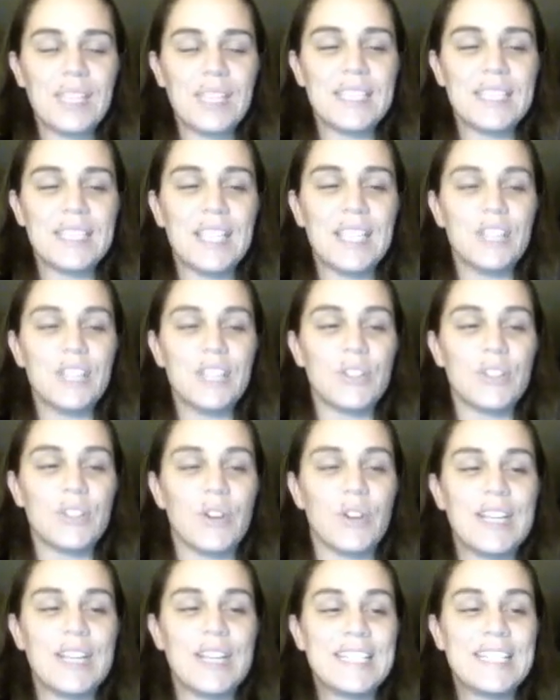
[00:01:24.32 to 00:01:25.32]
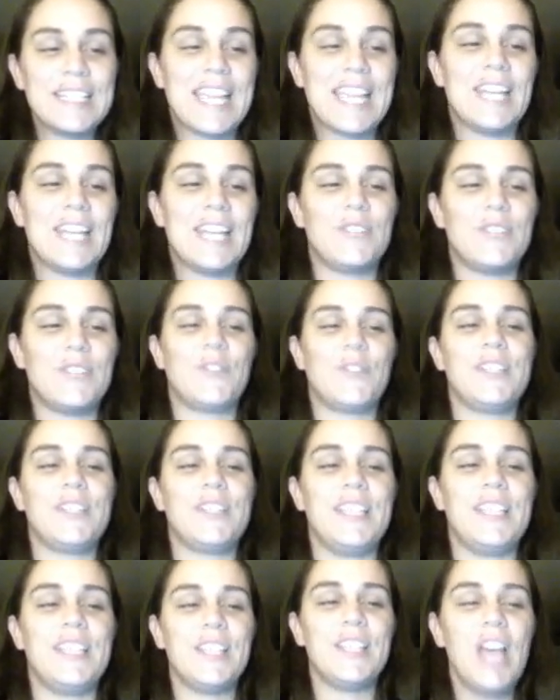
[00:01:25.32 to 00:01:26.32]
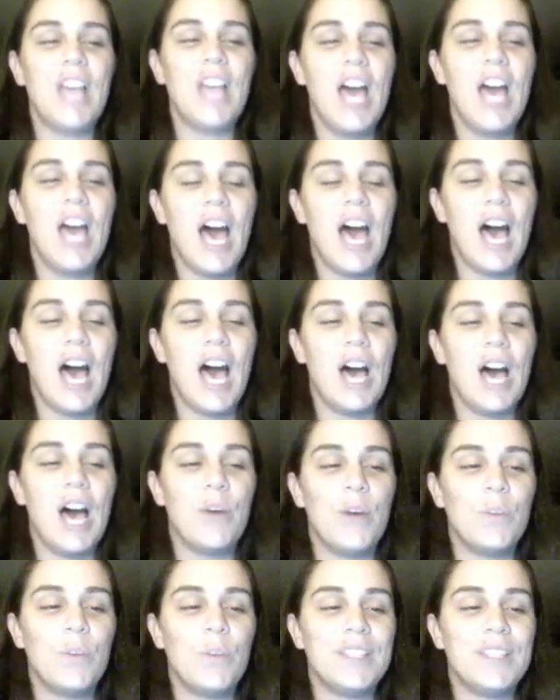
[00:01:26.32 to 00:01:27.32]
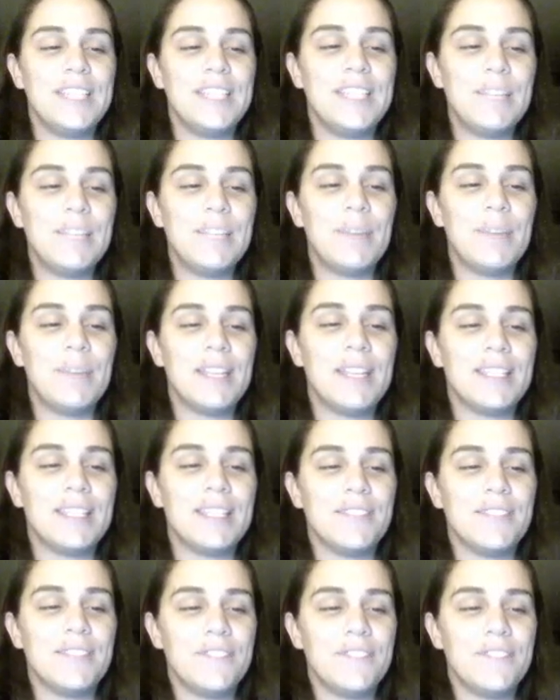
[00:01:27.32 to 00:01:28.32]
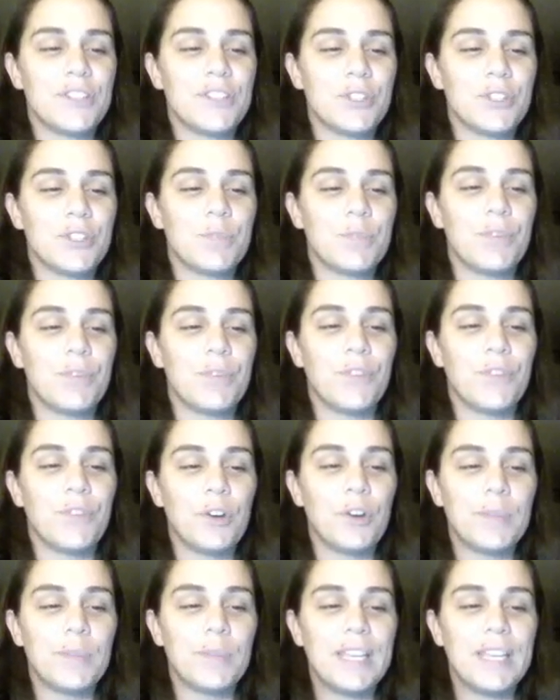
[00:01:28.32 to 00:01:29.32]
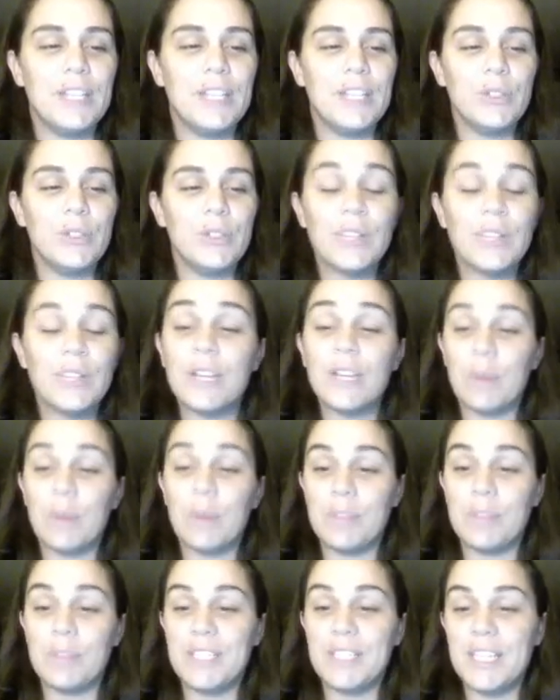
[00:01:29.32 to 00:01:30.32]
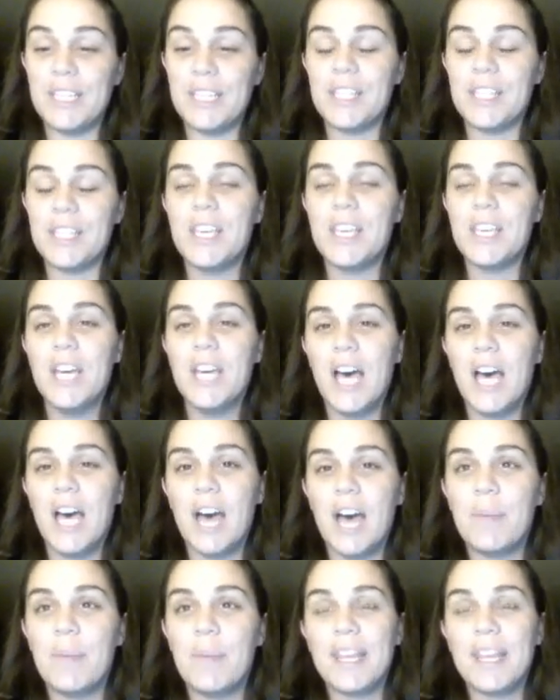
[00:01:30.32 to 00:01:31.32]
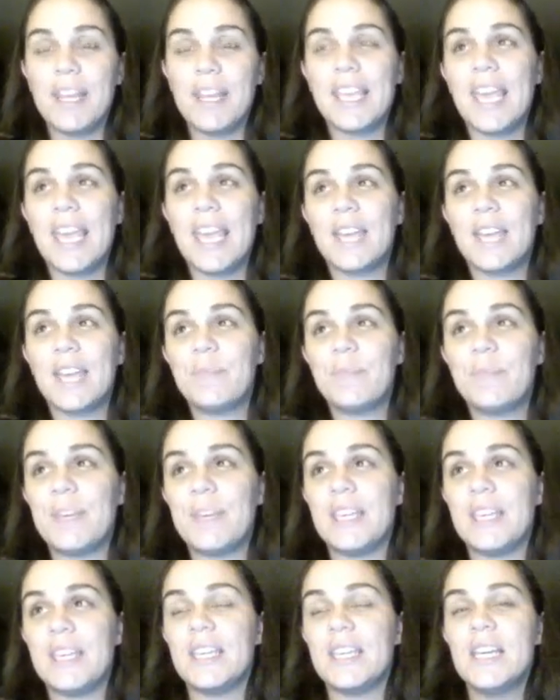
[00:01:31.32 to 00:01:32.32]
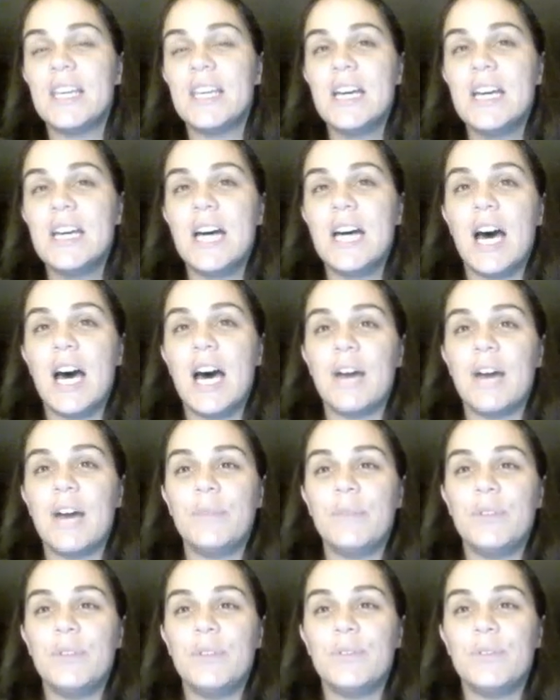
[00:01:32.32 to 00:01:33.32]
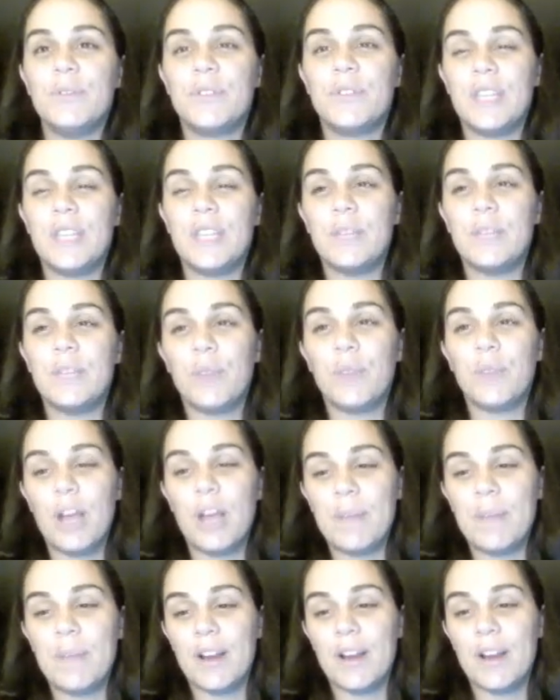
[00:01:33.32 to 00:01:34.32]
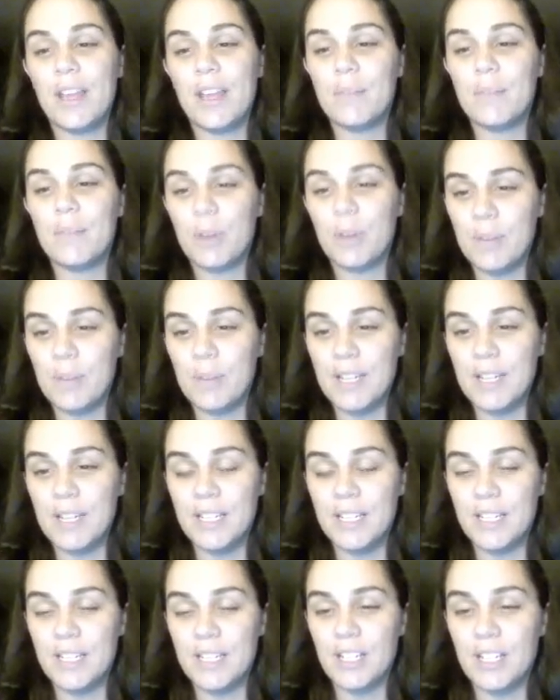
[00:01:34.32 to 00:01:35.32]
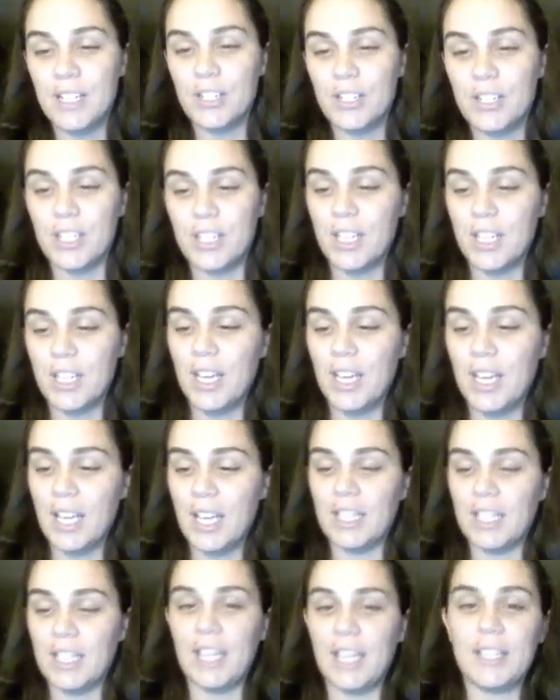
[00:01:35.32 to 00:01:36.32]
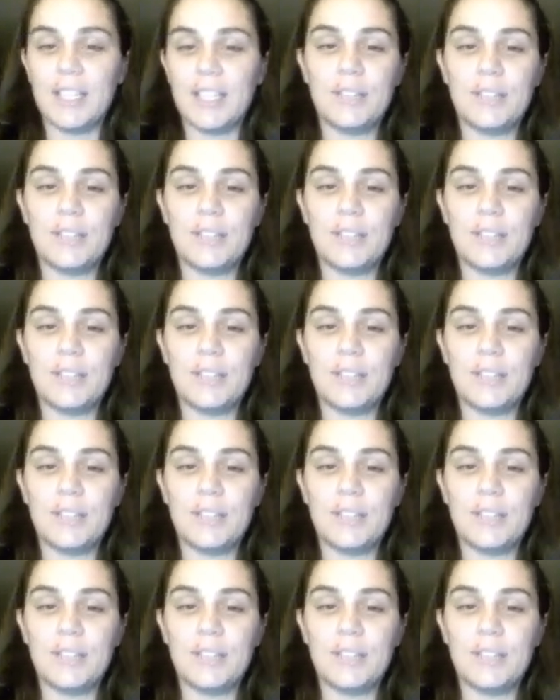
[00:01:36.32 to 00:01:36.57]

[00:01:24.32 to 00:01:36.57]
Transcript: Sealants are indicated for teeth with deep pits and fissures, preferably in newly erupted teeth, but it can be used in primary and permanent dentition alike.